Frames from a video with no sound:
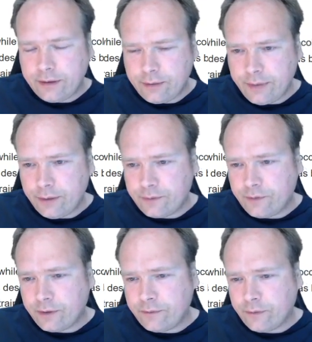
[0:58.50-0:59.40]
be used
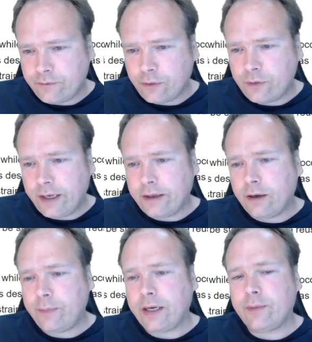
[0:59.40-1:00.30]
for creating
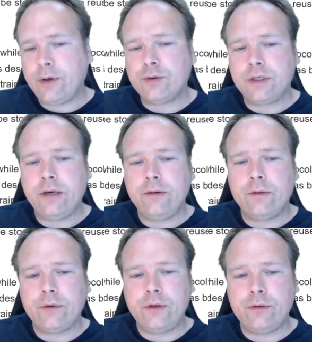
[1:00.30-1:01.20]
an object. But usually
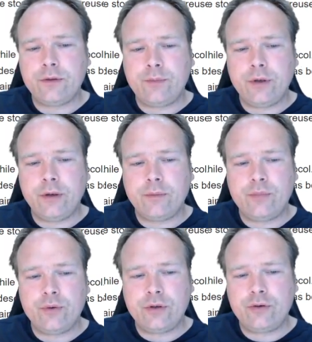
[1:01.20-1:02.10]
you would use
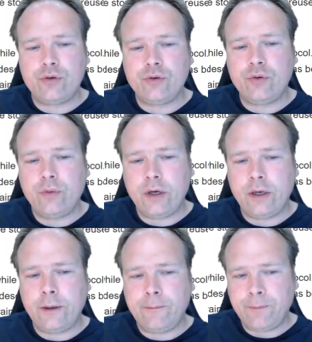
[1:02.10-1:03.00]
put to
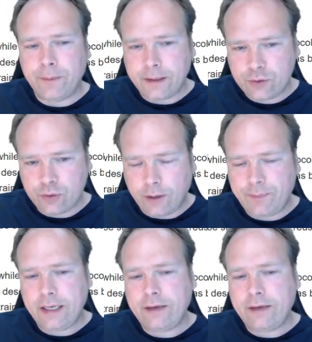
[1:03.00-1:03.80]
update